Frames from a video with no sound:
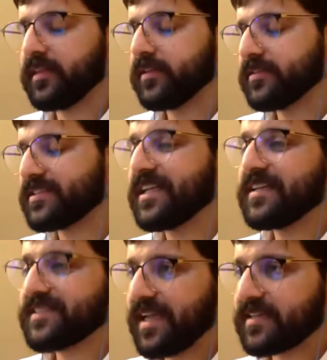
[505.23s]

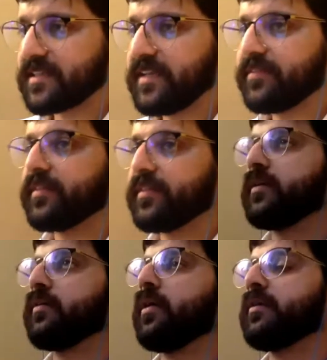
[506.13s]
CSS, even
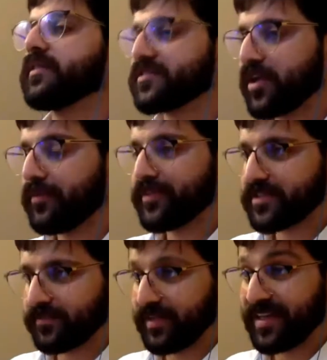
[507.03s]
though on the
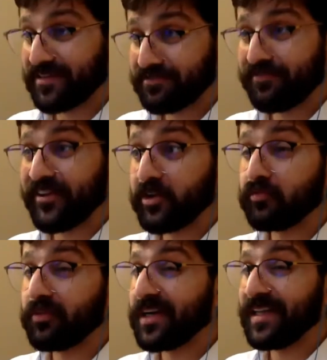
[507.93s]
surface of it can feel
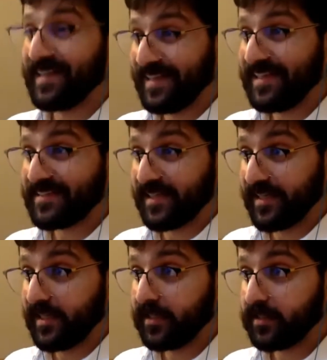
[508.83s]
really
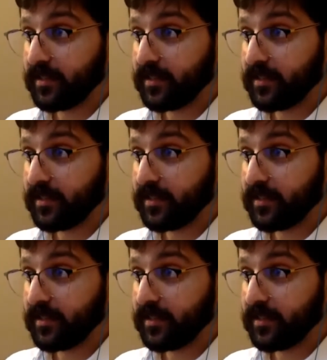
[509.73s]
easy,